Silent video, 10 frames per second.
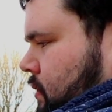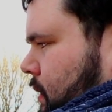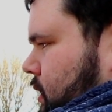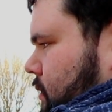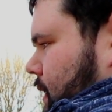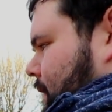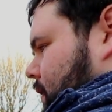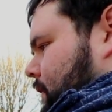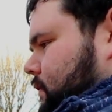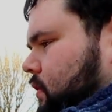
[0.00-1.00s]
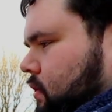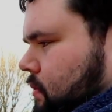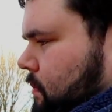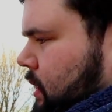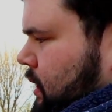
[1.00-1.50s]
Make sure we have enough
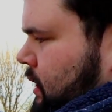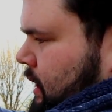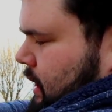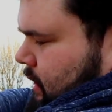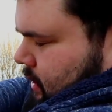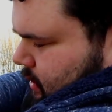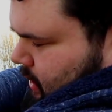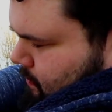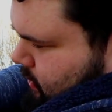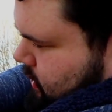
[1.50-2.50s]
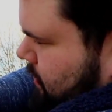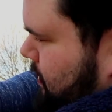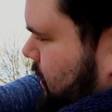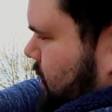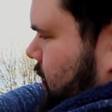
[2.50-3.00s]
room, and this time we should
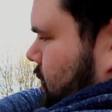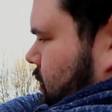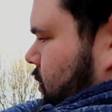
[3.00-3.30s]
be good.